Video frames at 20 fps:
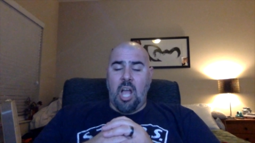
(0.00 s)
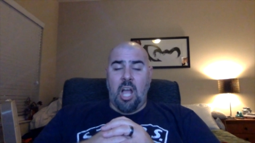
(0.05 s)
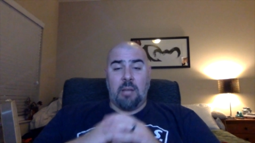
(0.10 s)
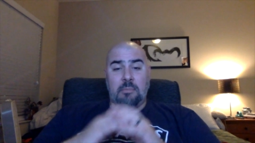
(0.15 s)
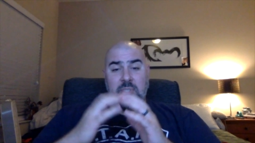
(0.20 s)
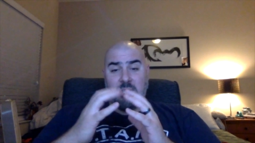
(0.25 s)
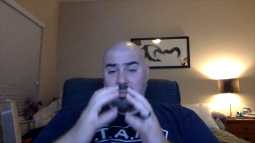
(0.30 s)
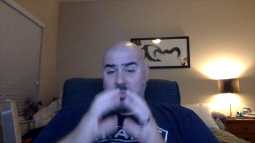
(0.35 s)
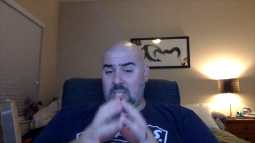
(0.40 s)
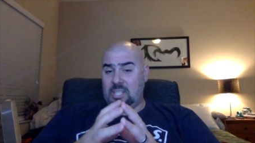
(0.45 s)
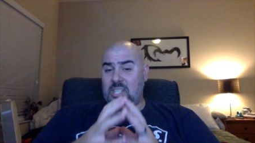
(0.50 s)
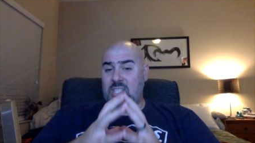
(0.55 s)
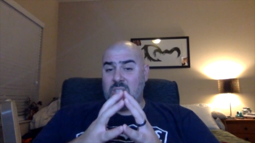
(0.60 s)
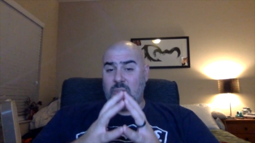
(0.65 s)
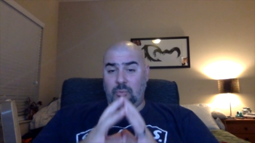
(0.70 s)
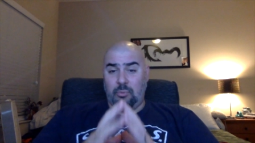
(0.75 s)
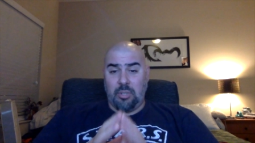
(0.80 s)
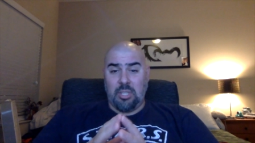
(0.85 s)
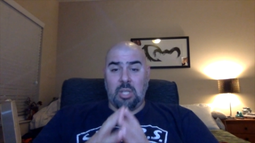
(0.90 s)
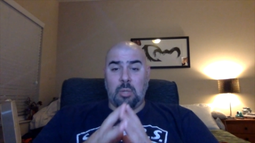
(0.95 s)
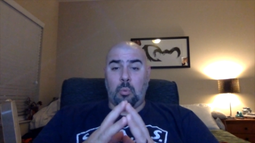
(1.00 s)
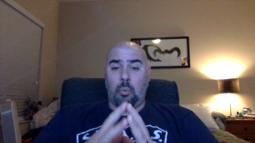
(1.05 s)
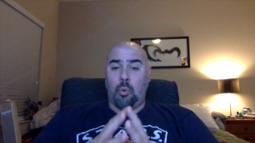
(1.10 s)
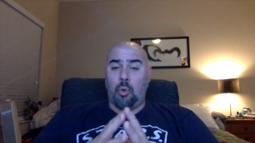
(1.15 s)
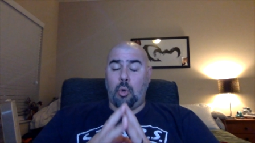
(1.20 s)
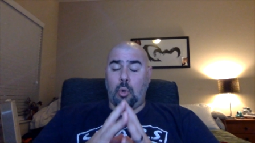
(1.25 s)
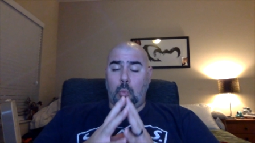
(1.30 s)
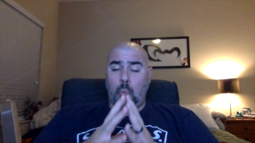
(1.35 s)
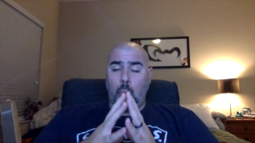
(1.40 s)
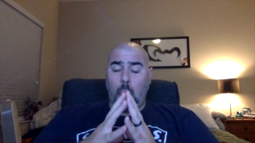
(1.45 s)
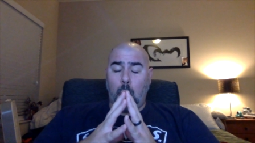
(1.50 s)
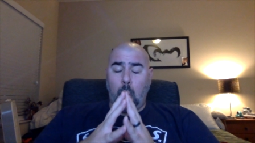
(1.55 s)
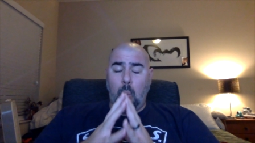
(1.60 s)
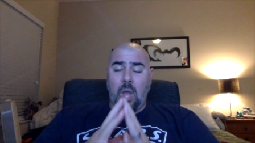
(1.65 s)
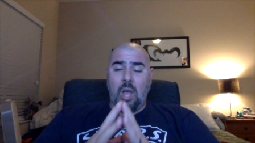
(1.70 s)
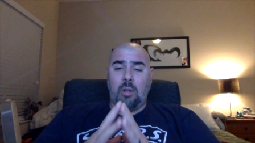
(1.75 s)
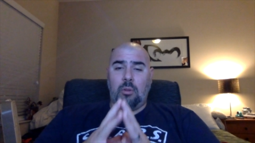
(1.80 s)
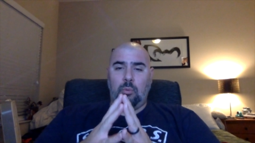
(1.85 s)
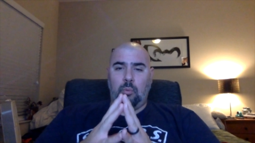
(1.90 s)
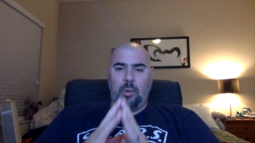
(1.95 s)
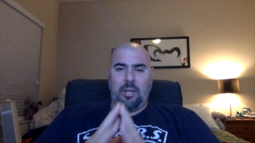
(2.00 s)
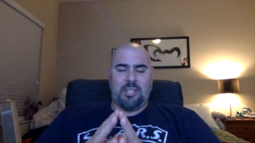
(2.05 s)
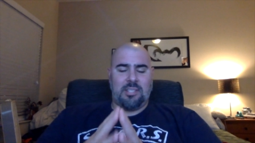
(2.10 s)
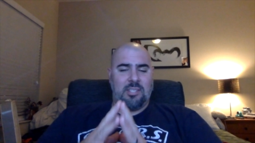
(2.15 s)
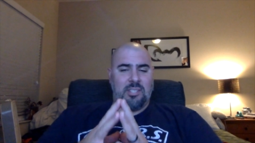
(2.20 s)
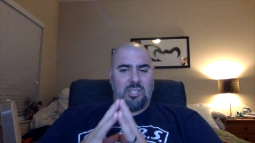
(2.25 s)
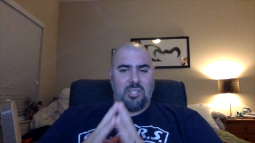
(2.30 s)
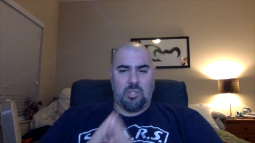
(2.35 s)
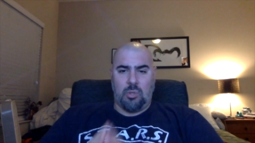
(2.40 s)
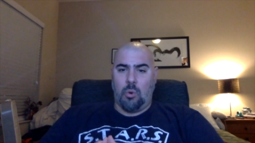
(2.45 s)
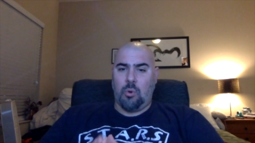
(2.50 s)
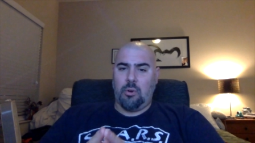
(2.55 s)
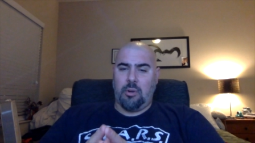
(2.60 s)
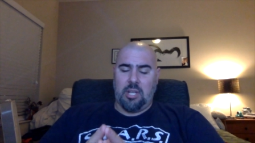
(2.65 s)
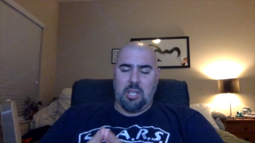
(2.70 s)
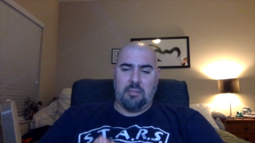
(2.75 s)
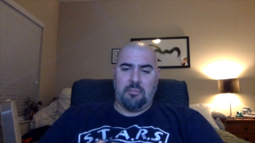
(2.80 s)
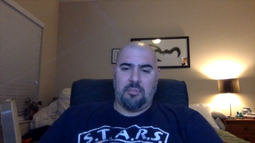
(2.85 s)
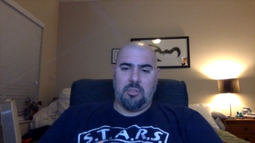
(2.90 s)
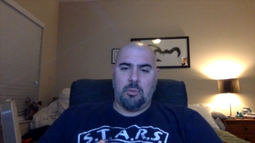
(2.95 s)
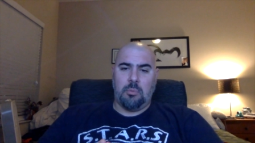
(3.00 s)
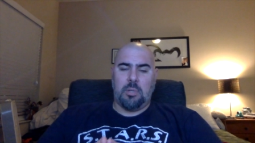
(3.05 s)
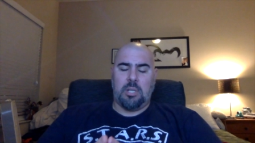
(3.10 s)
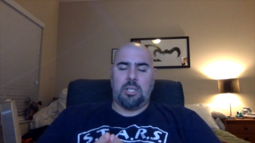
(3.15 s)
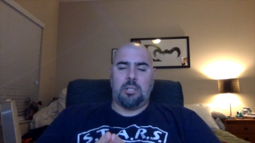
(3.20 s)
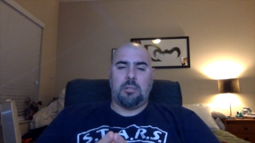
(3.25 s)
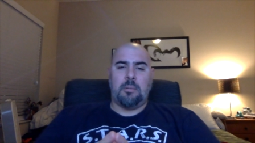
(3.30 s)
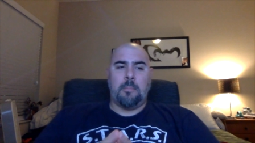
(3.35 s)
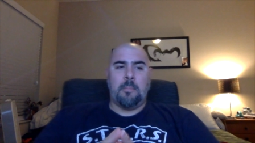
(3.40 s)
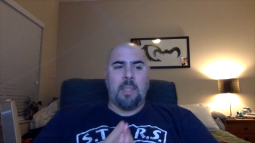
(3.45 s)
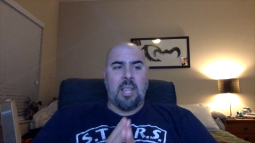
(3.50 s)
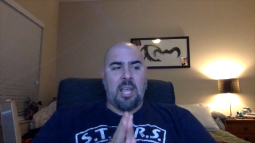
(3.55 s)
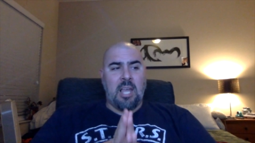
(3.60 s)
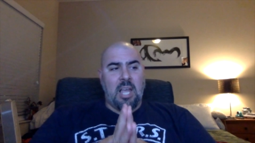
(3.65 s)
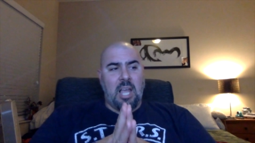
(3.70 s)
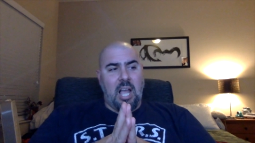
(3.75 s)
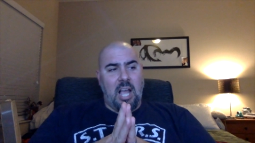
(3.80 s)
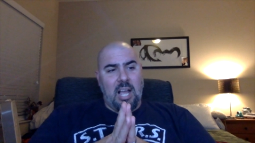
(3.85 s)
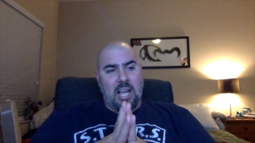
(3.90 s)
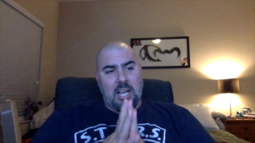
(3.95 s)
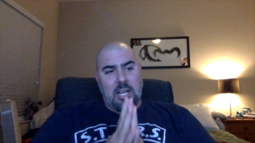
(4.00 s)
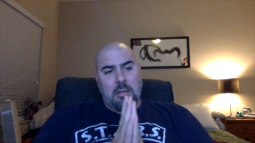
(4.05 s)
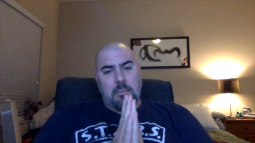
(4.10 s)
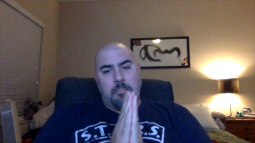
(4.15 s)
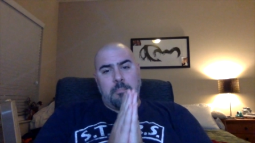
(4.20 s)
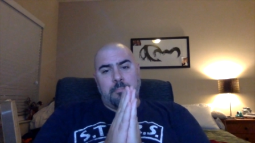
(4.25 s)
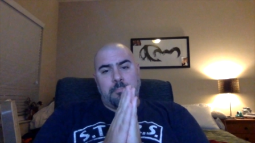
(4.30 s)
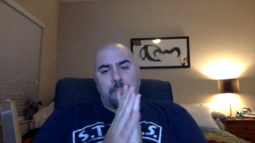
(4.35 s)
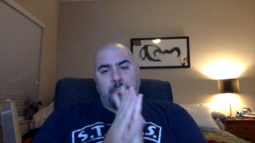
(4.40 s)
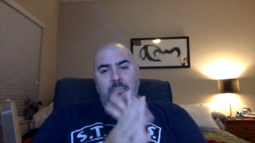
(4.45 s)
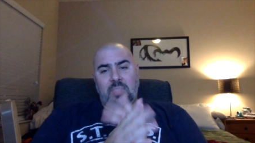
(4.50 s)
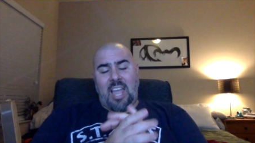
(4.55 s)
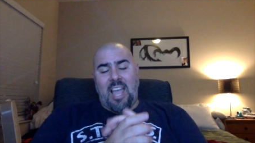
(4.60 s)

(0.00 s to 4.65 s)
Um, so this is a really well-written story, if you will. Um,